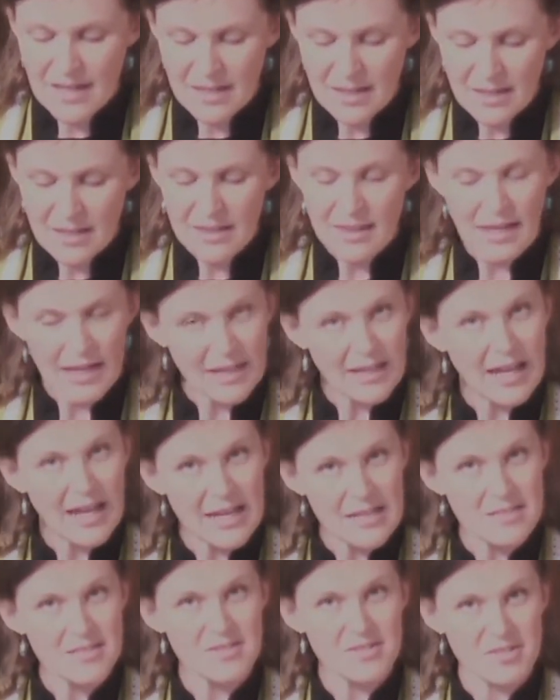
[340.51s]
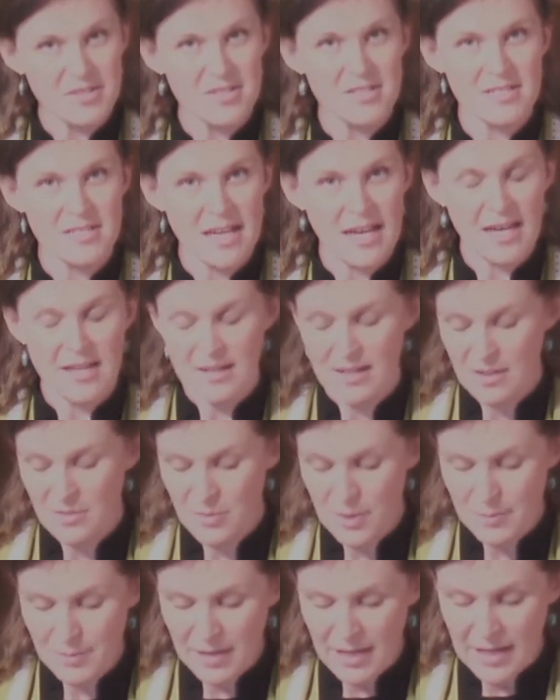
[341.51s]
Then Esther said in
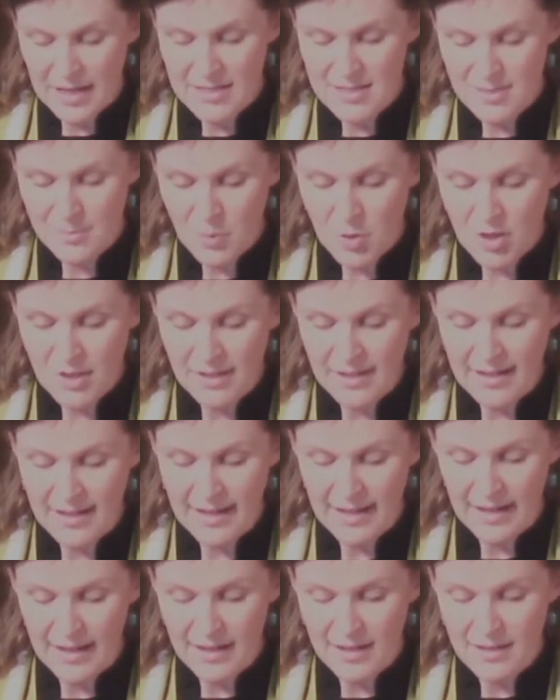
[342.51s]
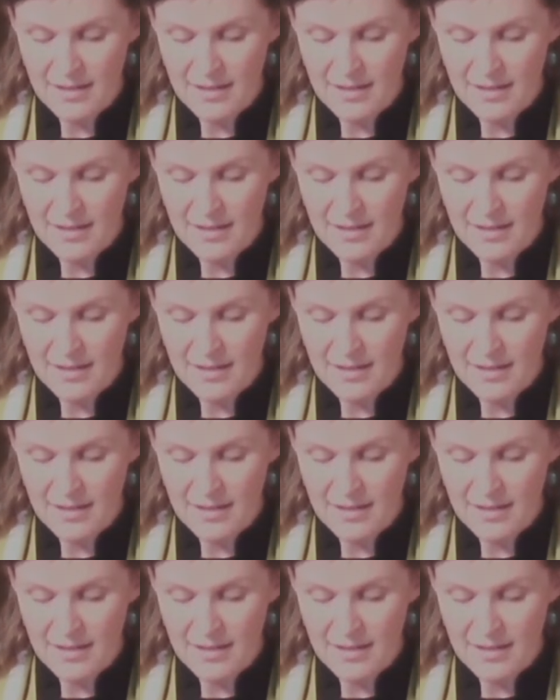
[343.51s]
reply to Mordecai,